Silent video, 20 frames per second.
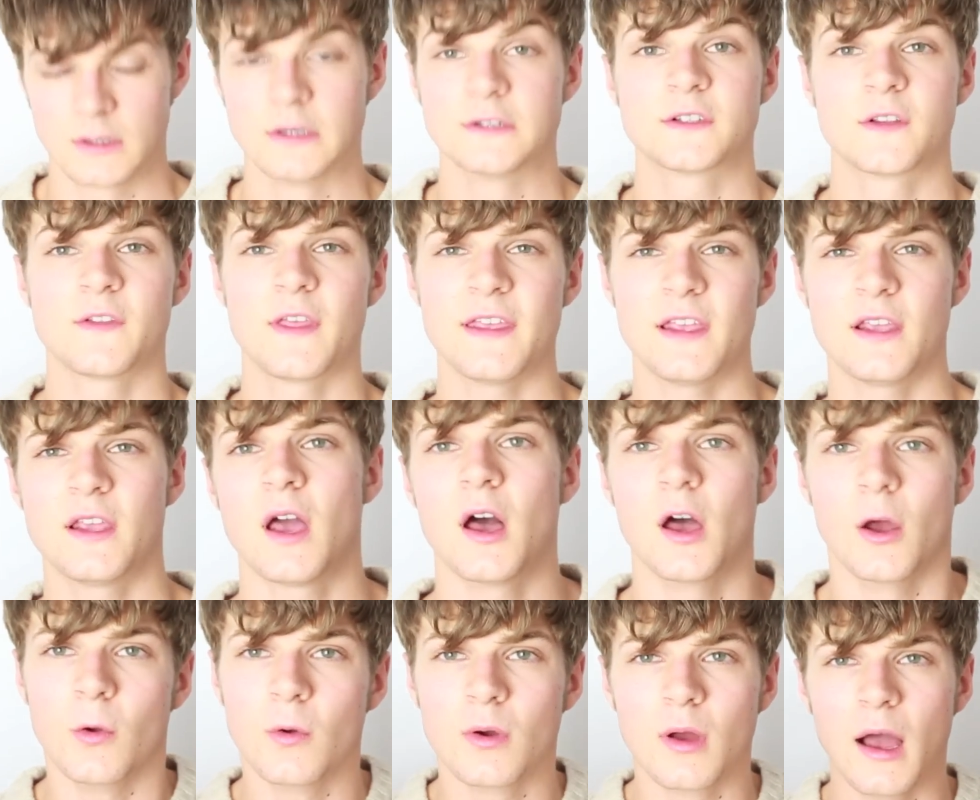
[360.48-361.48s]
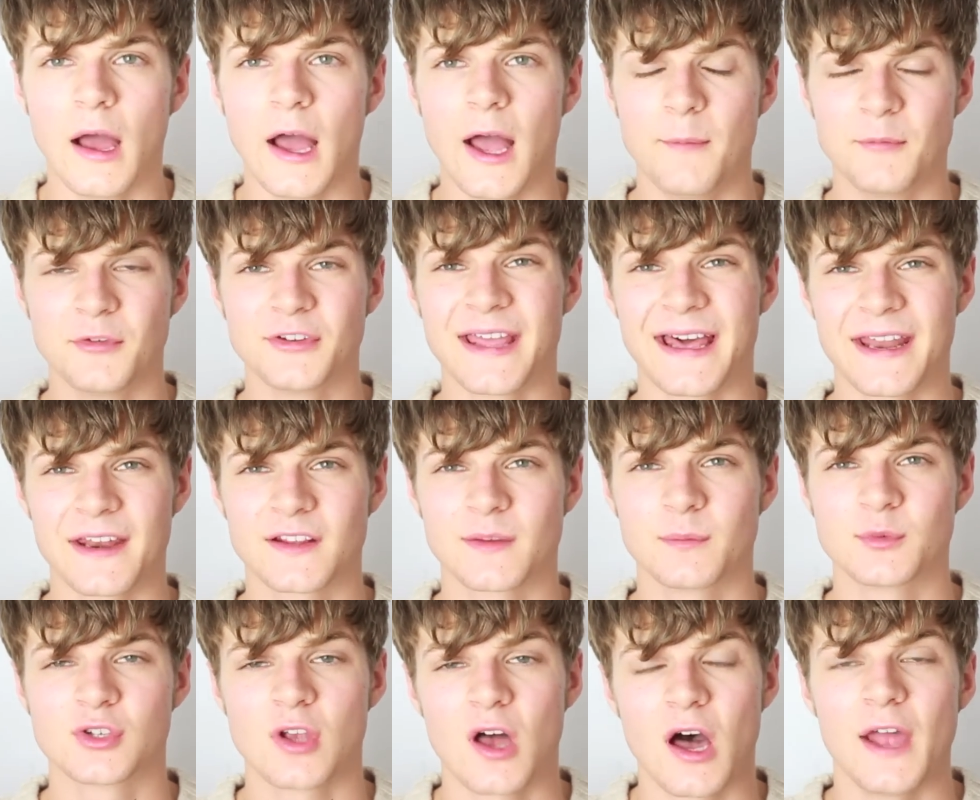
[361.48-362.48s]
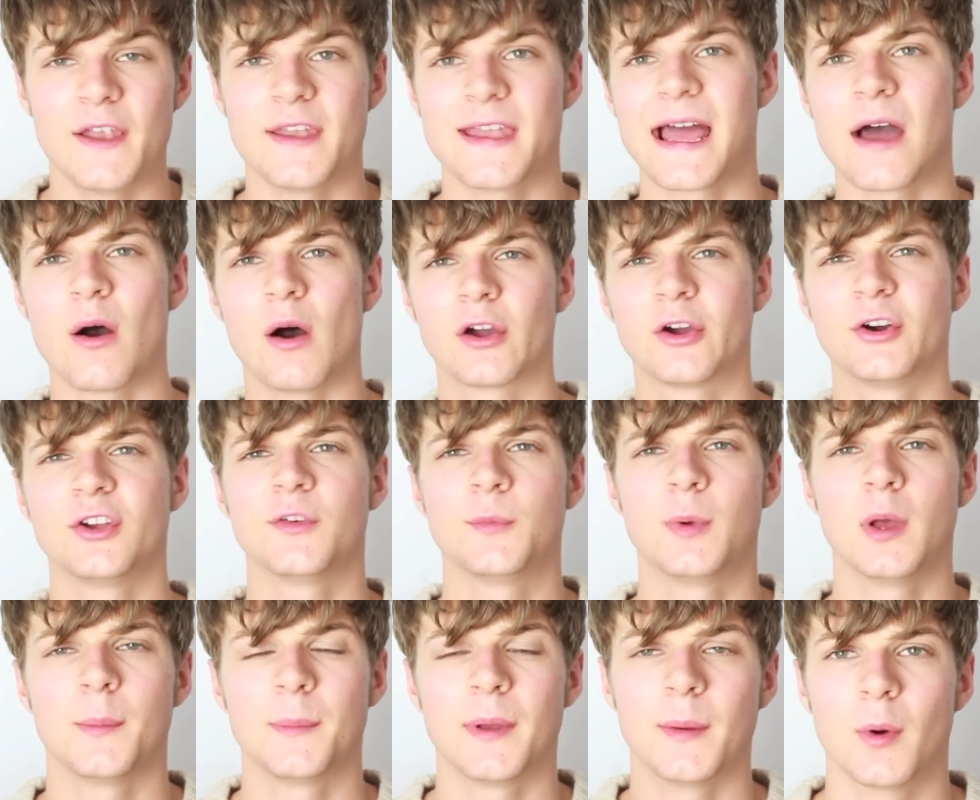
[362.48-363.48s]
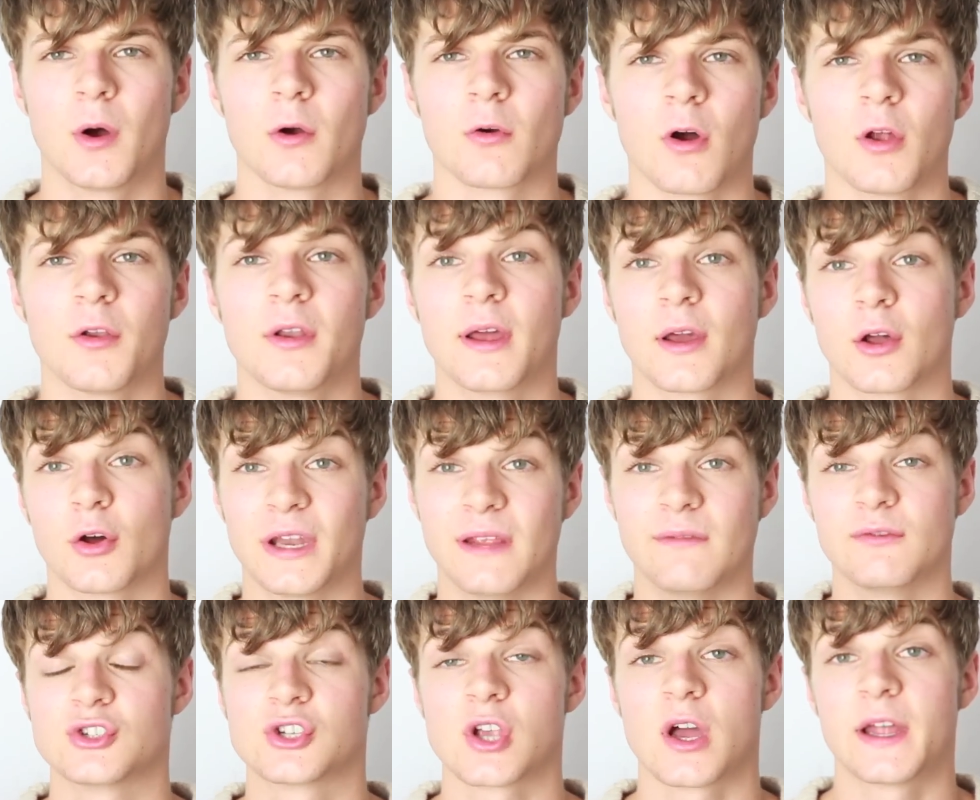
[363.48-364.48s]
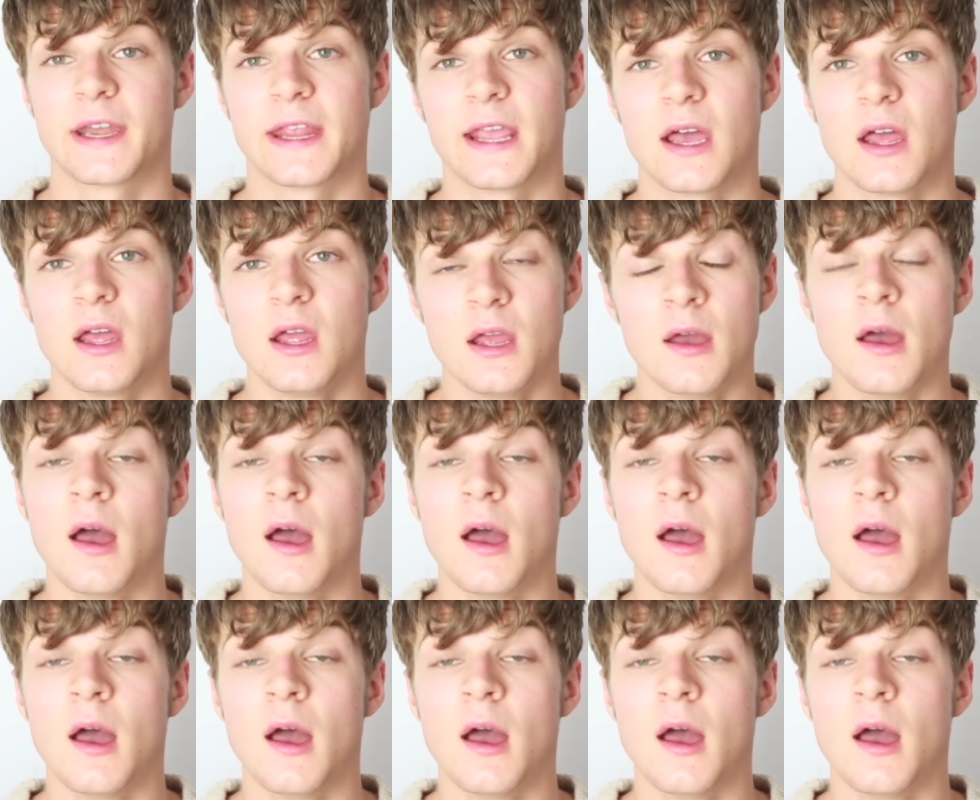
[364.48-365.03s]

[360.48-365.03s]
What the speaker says: So there you go, just added some shine. Now I could have put a bit more on and gone even shinier.